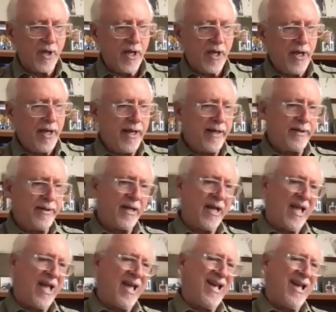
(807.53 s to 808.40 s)
And
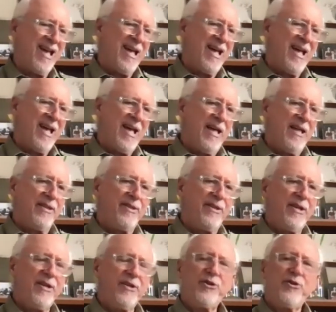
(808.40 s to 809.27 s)

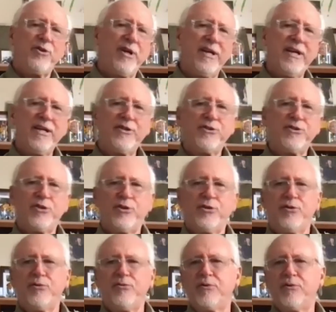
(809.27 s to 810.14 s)
then you get
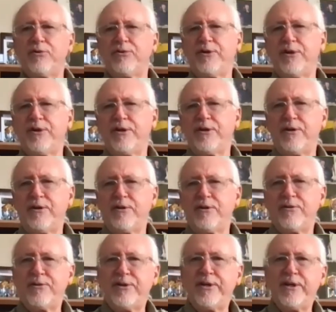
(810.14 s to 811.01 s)
into
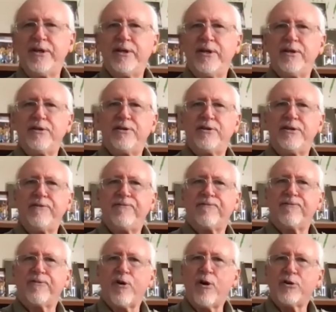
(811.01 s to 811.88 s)
the, the
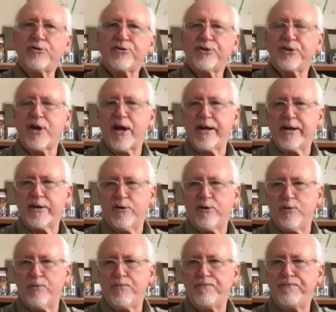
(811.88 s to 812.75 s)
defrost
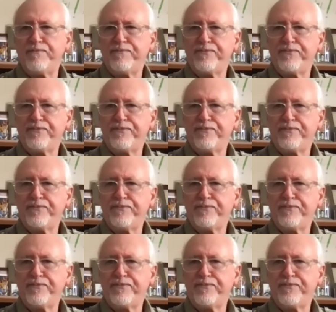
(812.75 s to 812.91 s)
cycle.